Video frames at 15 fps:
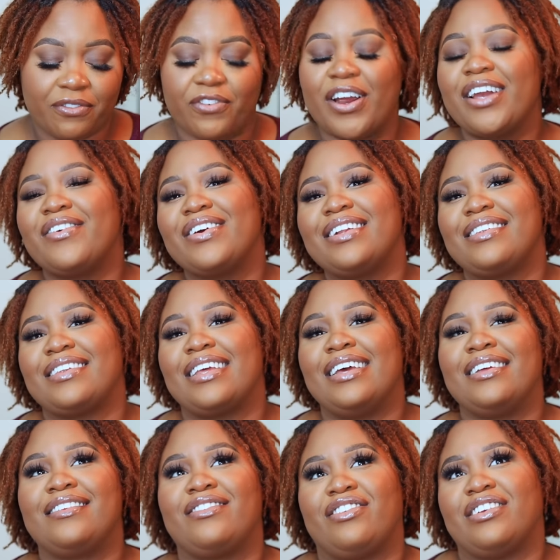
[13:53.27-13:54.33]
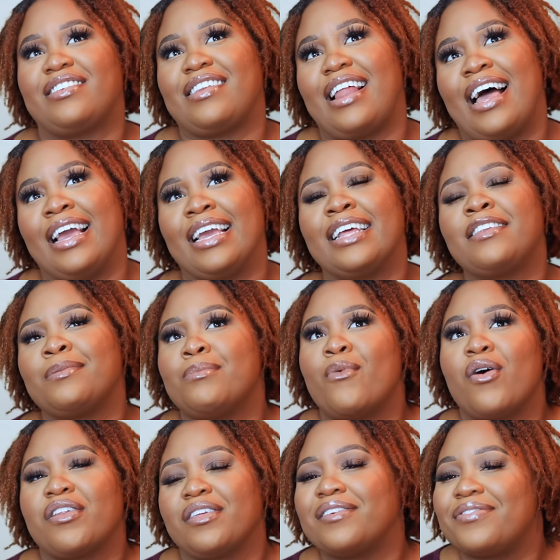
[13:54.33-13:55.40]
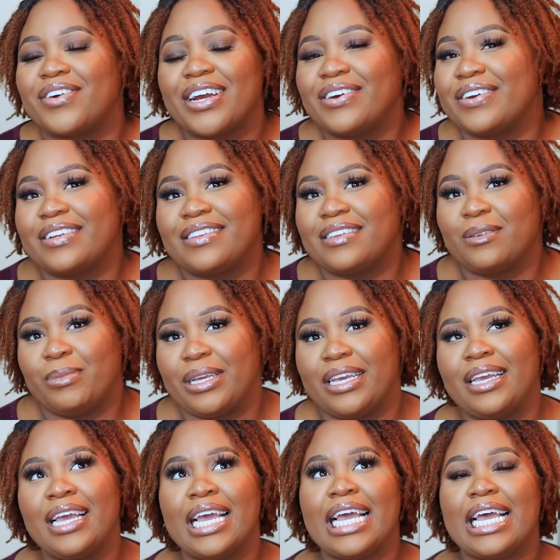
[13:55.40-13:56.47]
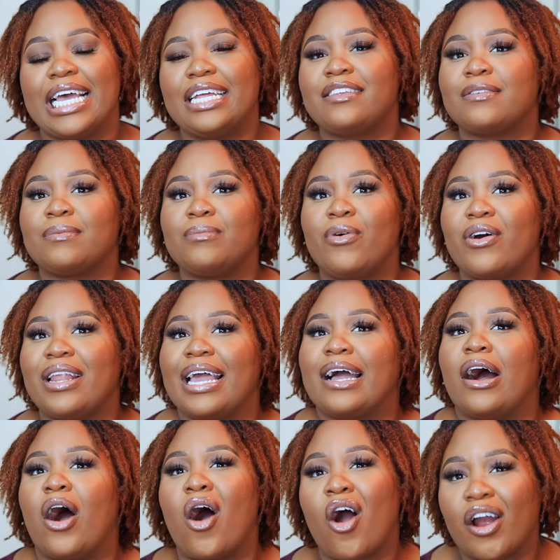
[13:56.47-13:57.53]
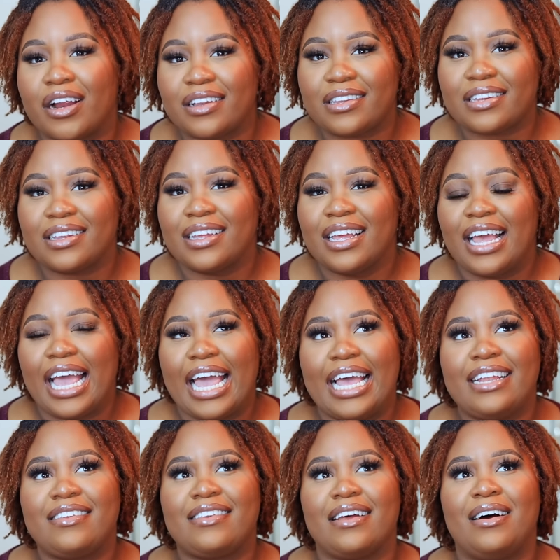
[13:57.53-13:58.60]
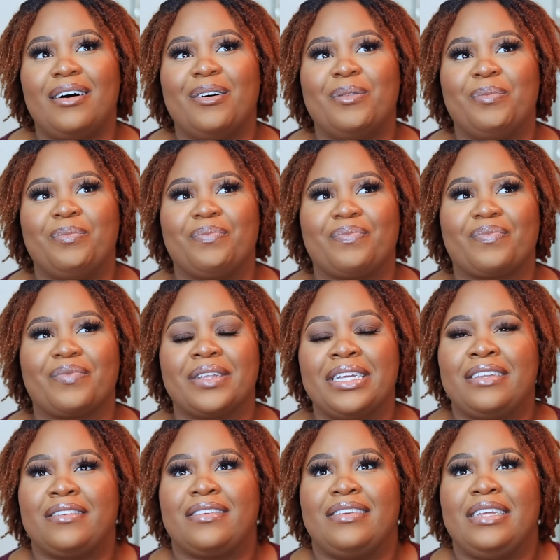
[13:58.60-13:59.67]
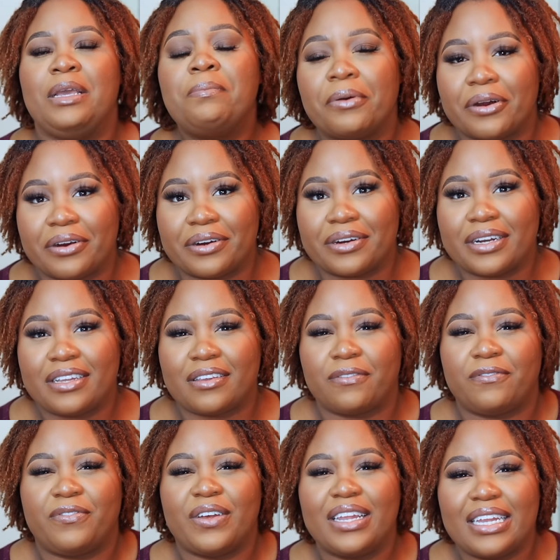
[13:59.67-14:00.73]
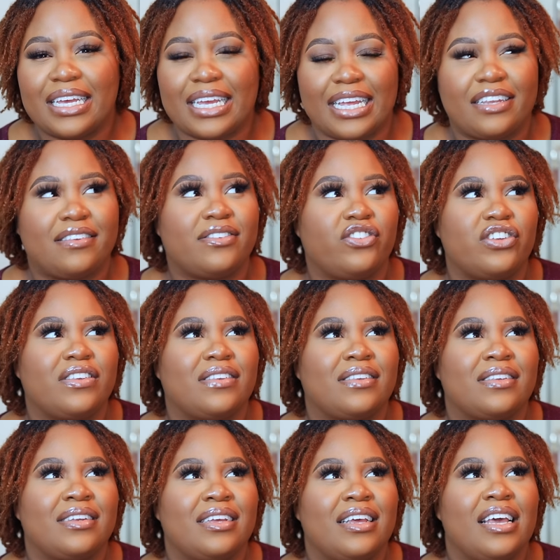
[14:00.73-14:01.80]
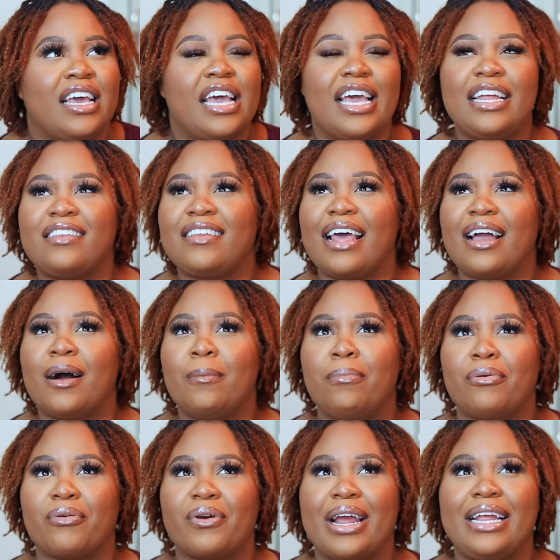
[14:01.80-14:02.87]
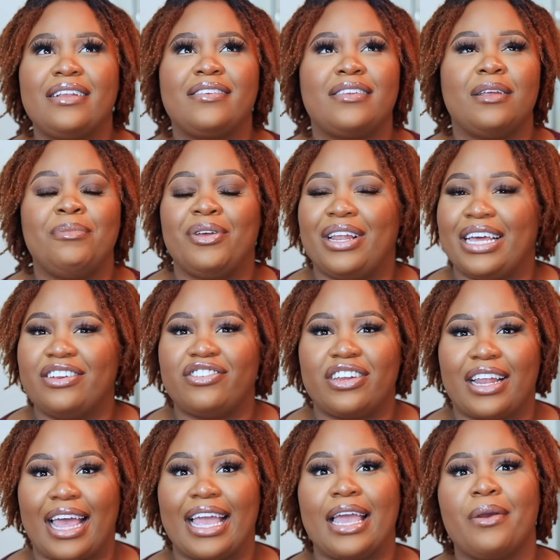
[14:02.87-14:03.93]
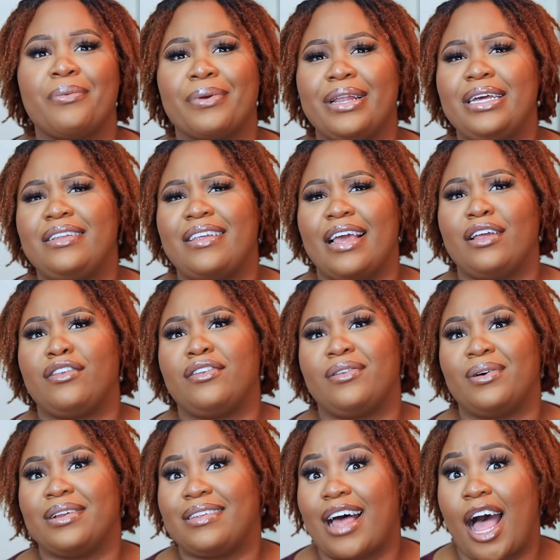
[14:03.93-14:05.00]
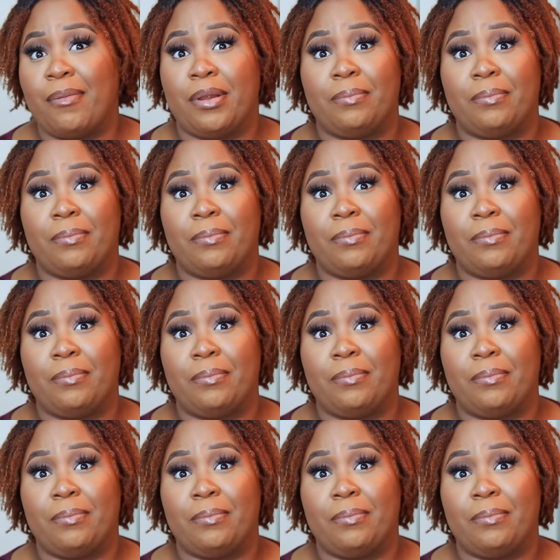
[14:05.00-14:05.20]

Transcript: fragrance is just like, it's more than fragrance to me. It's more like an art. It's um it's deeper. It's a feeling. It's just, it's like a brain stimulation. Like, it really takes you to a time